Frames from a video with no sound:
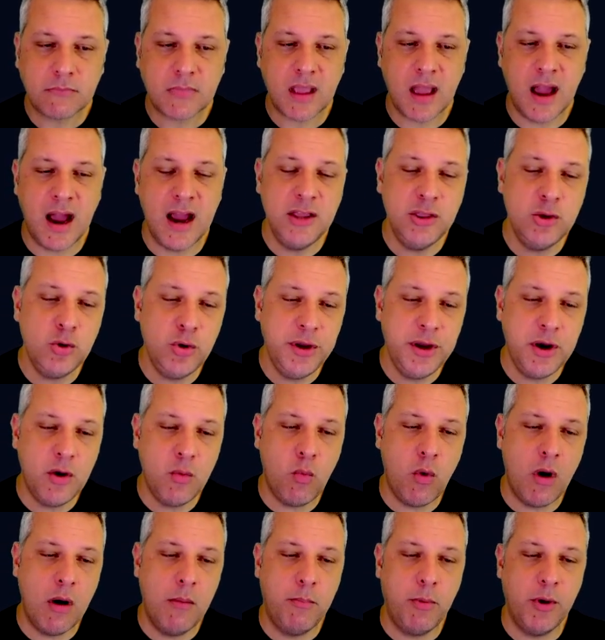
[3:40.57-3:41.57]
I do here
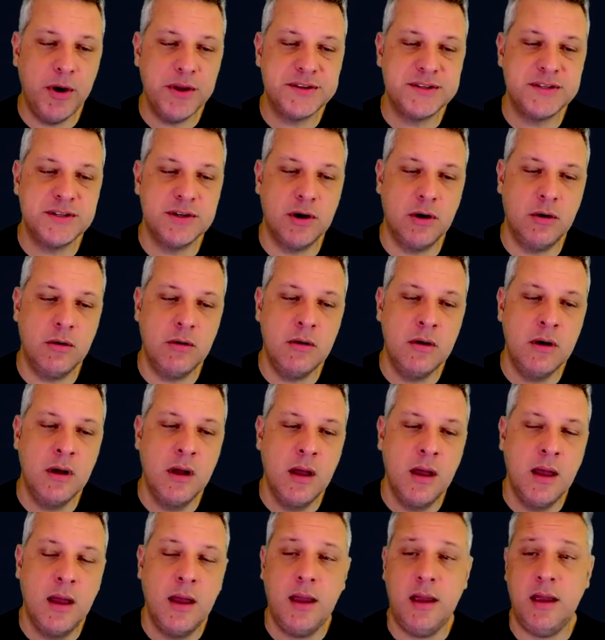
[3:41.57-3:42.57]
1.0.
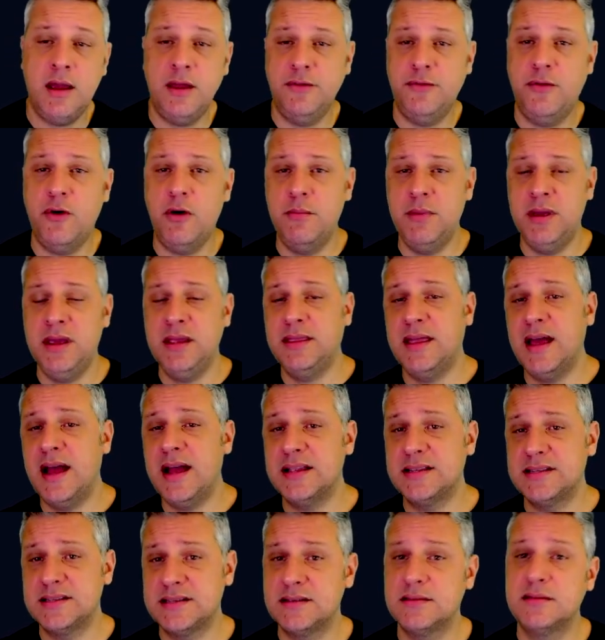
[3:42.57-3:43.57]
And for me,
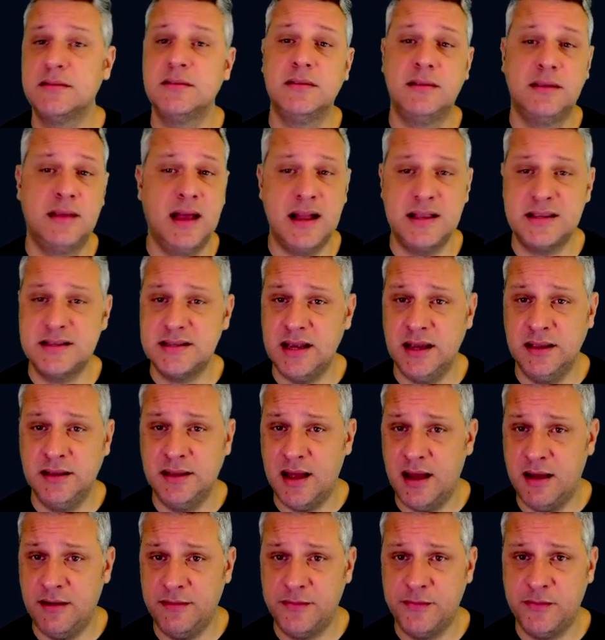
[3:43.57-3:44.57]
that's
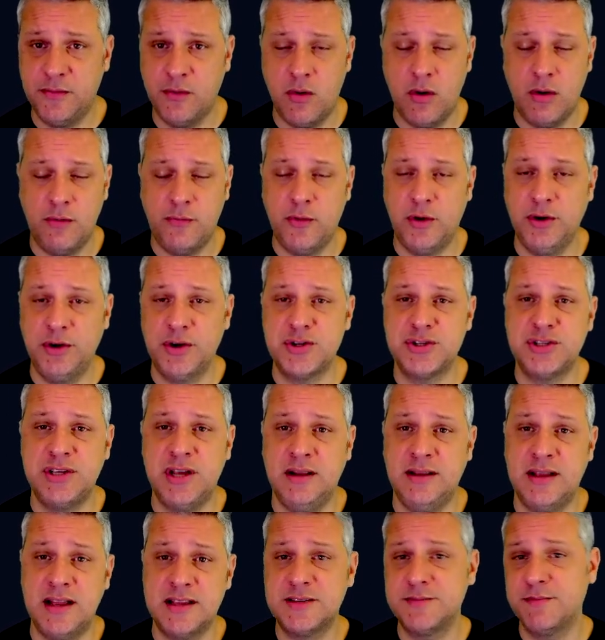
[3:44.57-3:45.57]
enough for
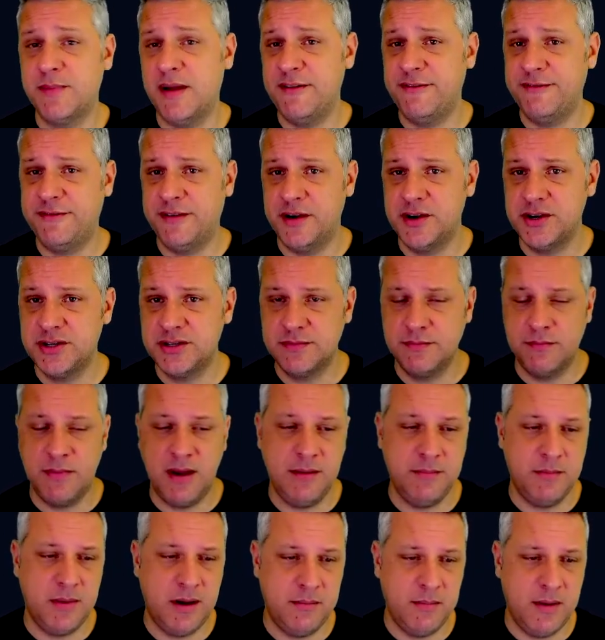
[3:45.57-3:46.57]
understanding that's my first
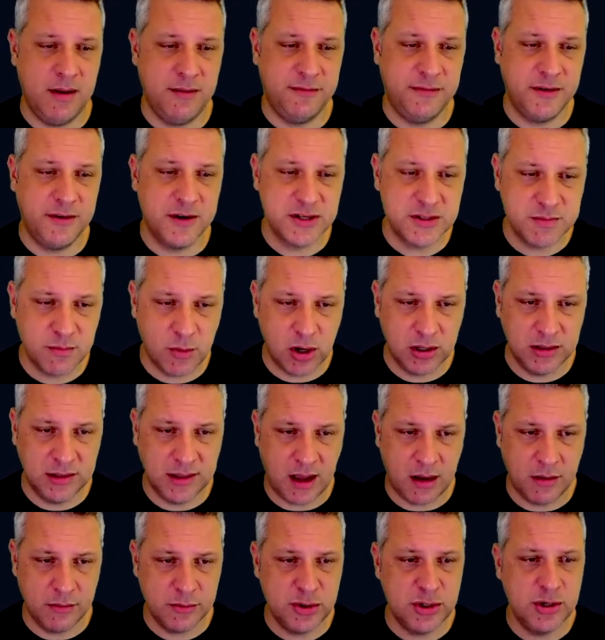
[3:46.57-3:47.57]
mod
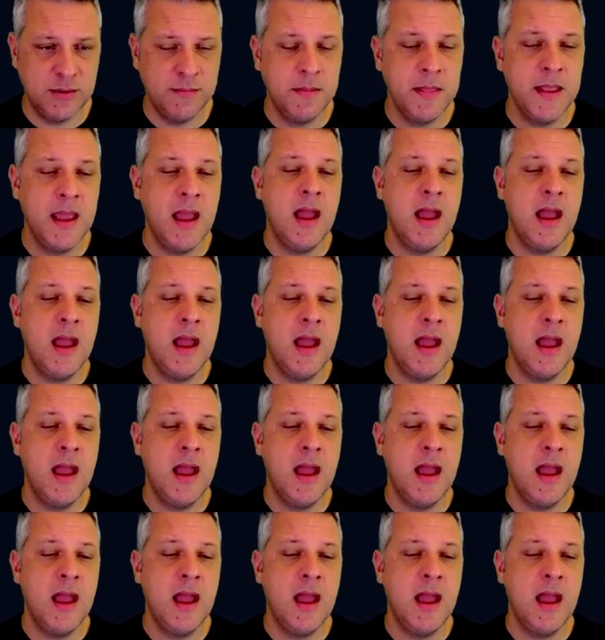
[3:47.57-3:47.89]
launch.